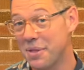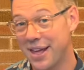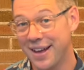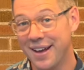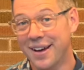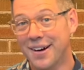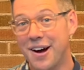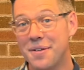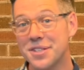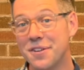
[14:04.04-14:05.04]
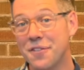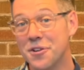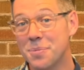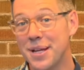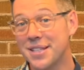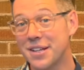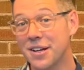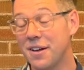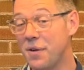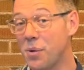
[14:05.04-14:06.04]
thinking obviously First
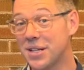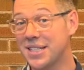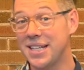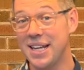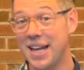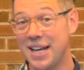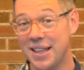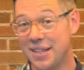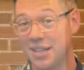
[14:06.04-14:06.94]
Pizza, if you want to see any of these